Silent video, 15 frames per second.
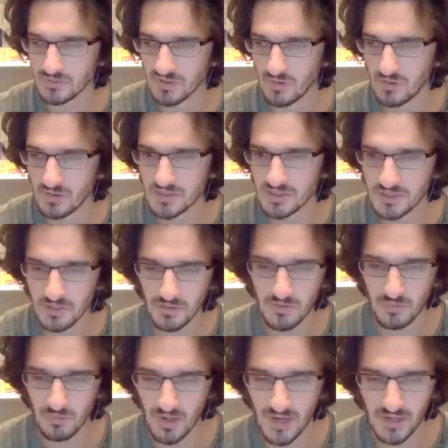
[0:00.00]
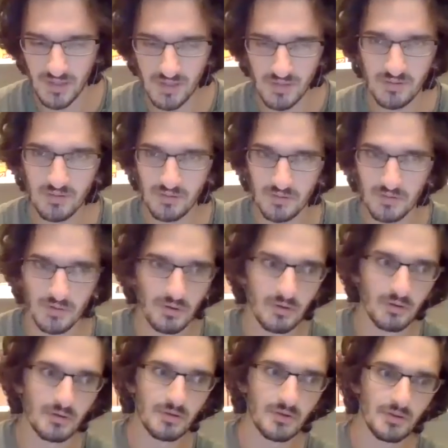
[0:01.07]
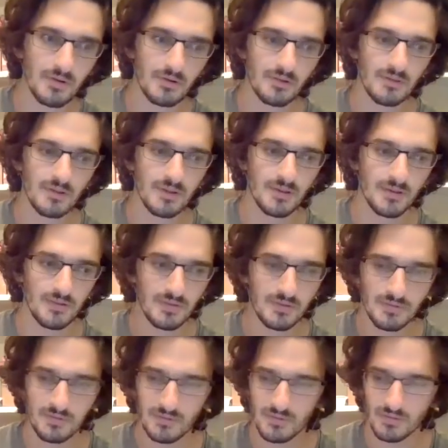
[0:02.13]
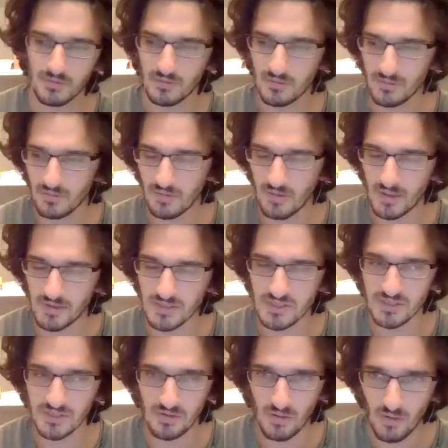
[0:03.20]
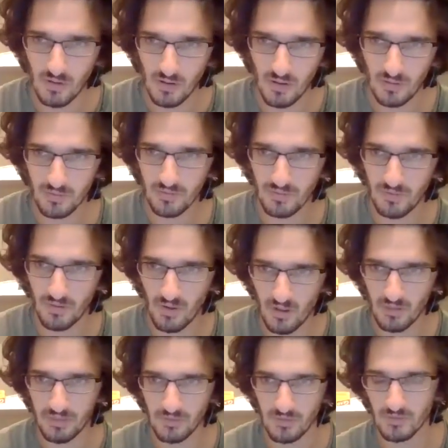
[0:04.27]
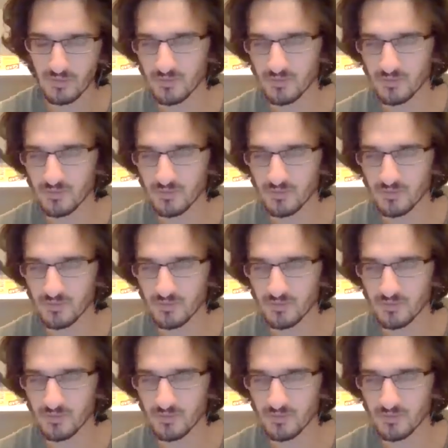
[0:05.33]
long as you're creating, you're the, I guess, the author.